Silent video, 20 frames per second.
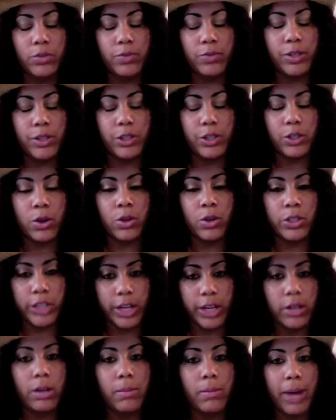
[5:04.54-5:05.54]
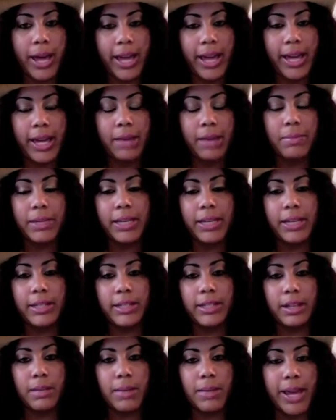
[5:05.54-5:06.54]
vera gel on my hand
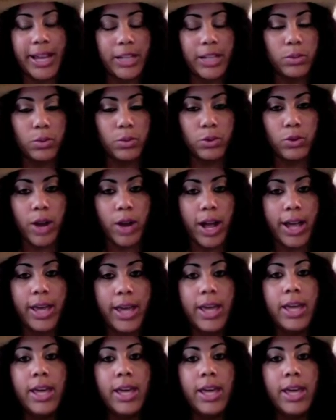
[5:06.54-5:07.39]
because my hands were dry.